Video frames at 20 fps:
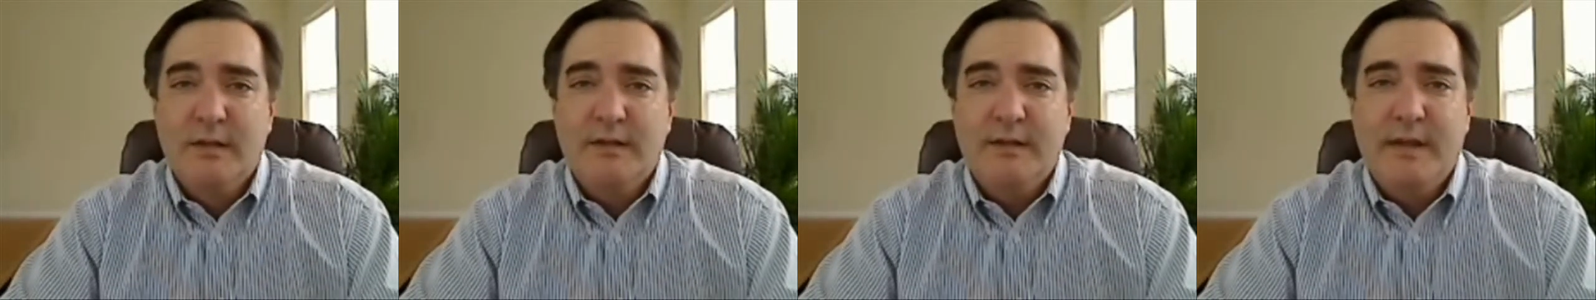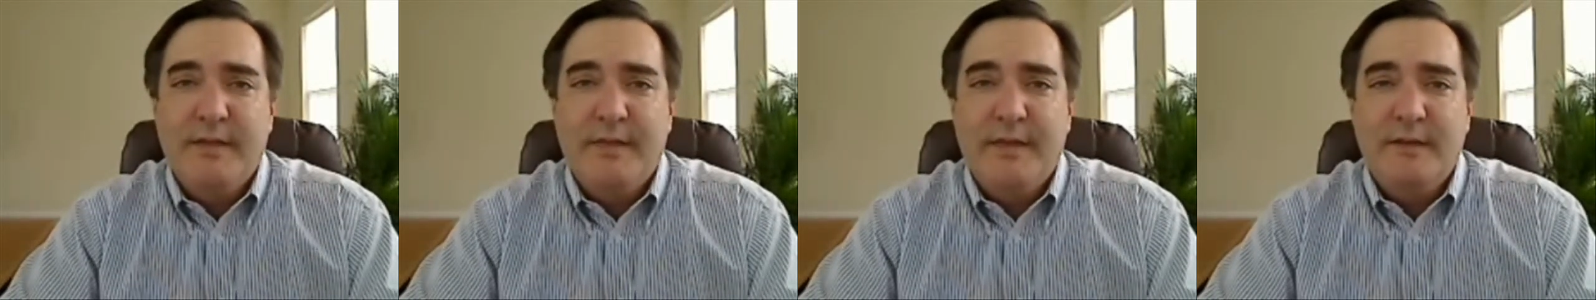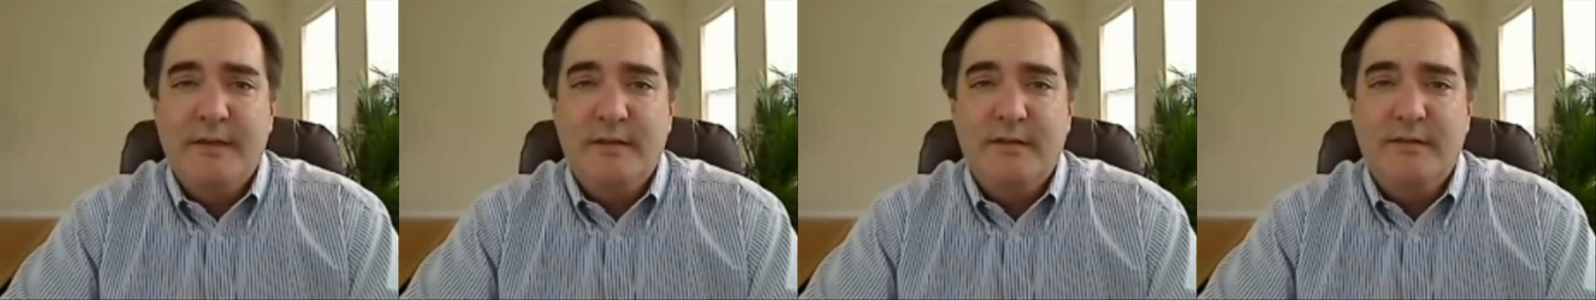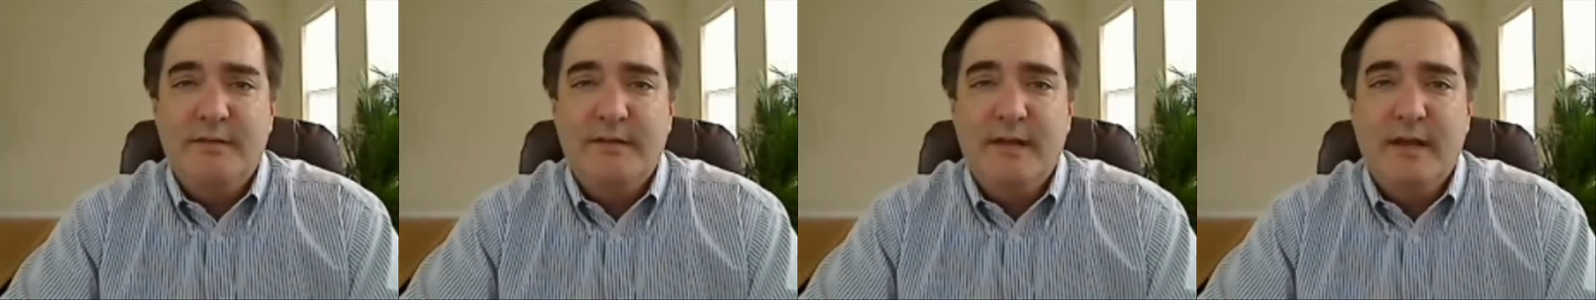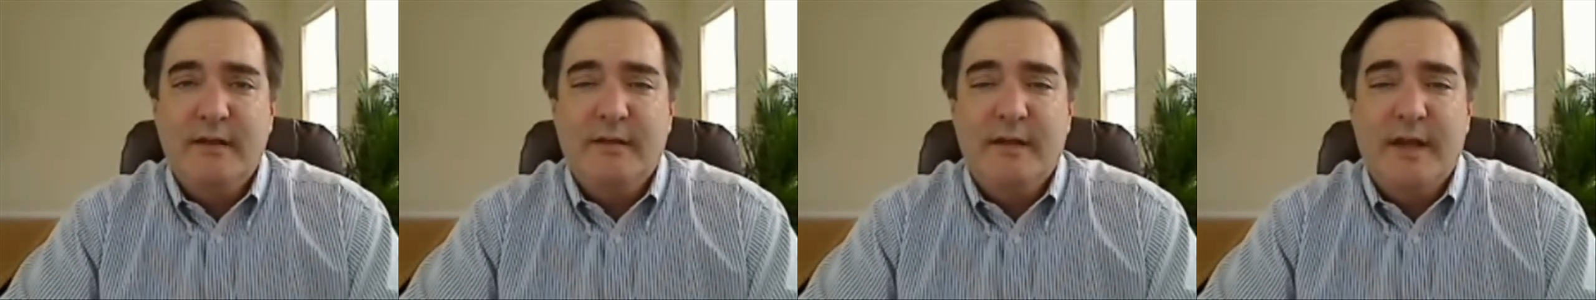Now that doesn't
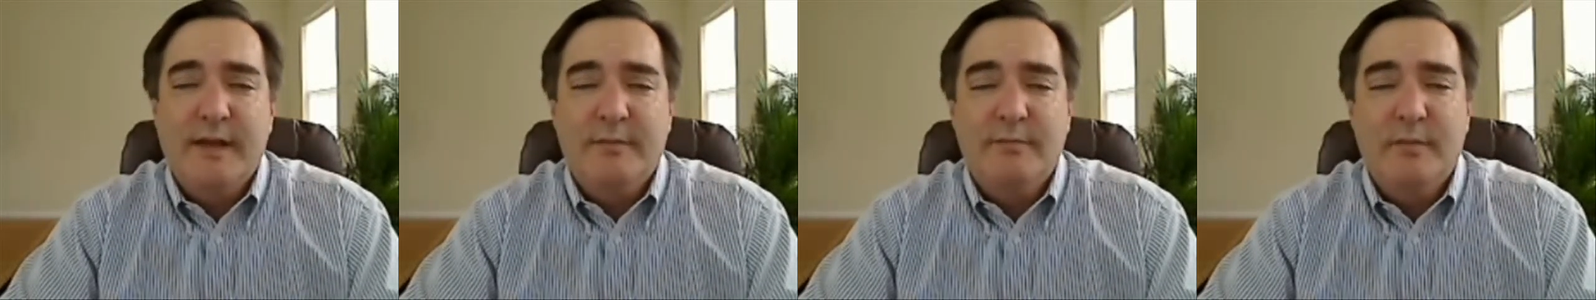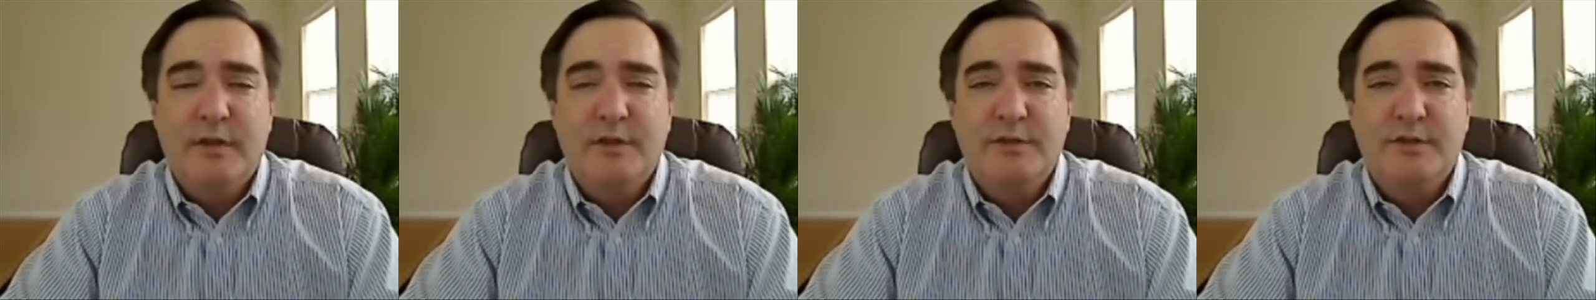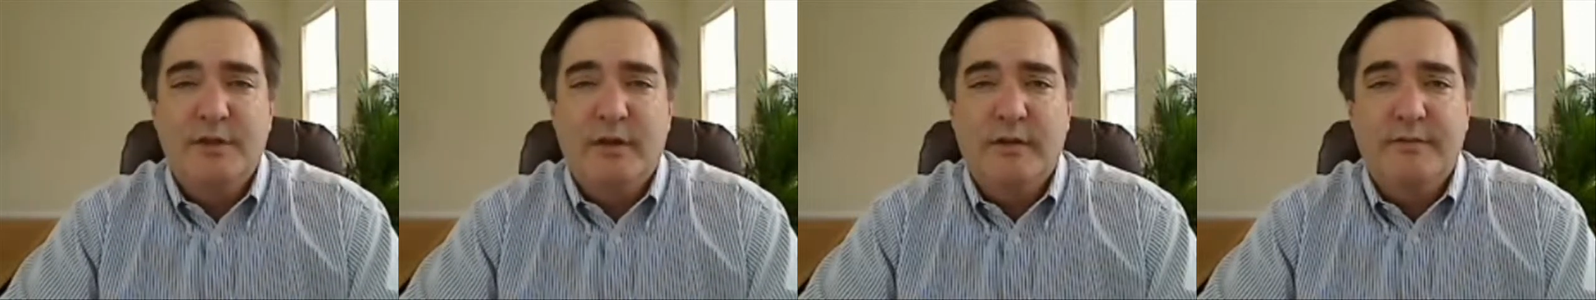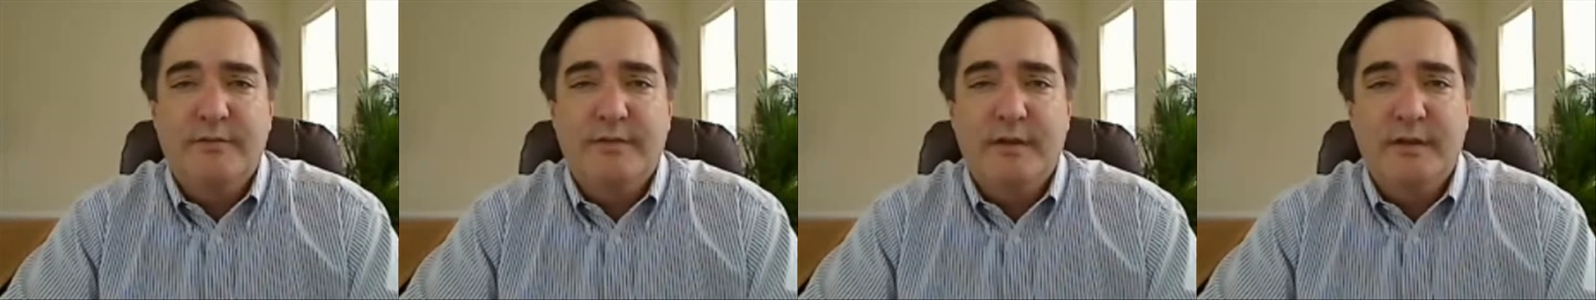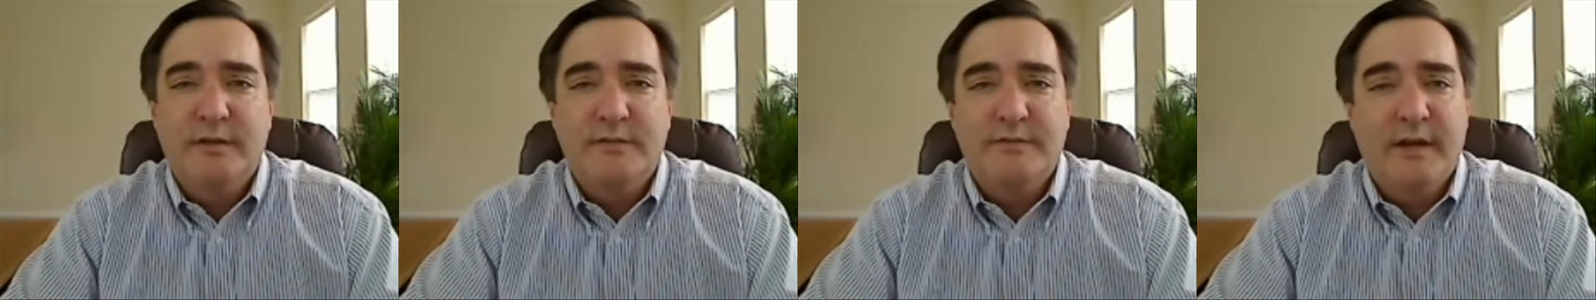sound like much on
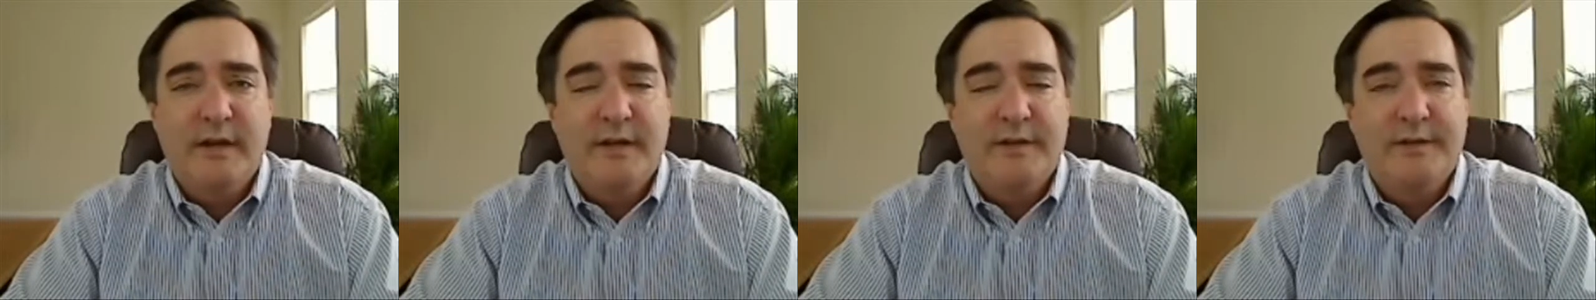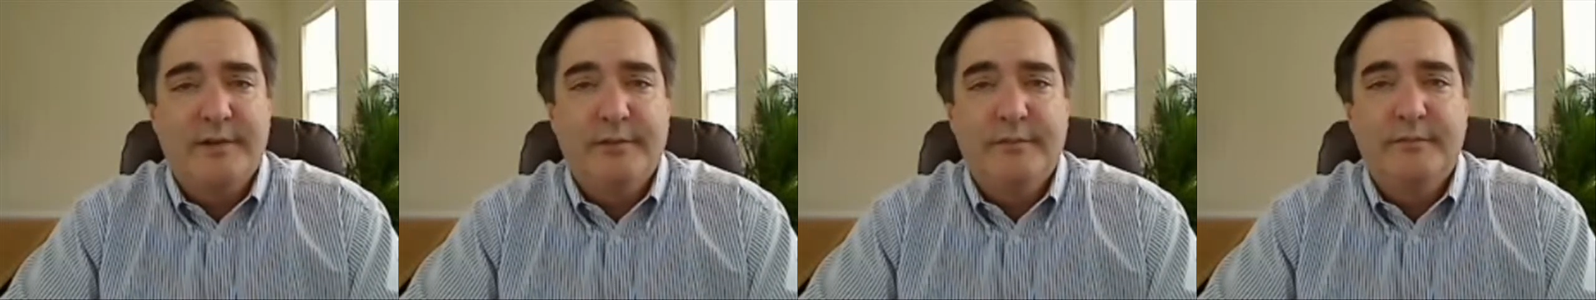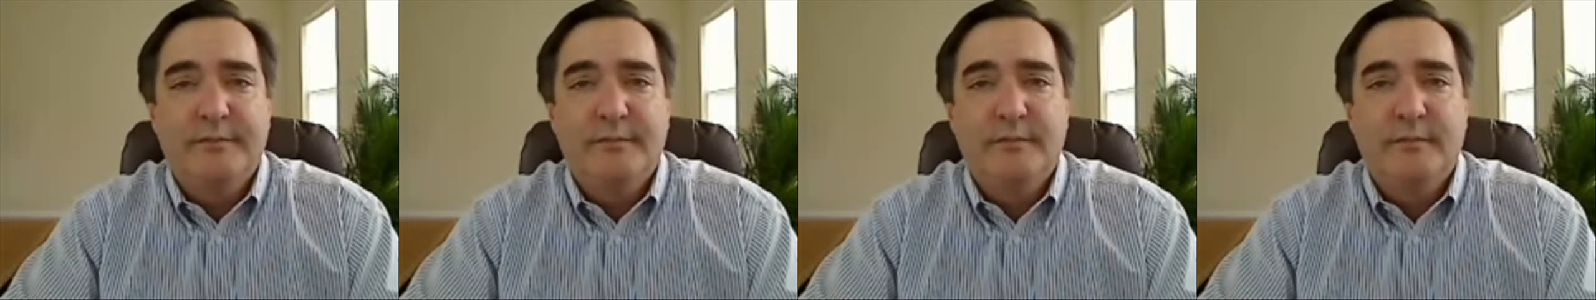face value,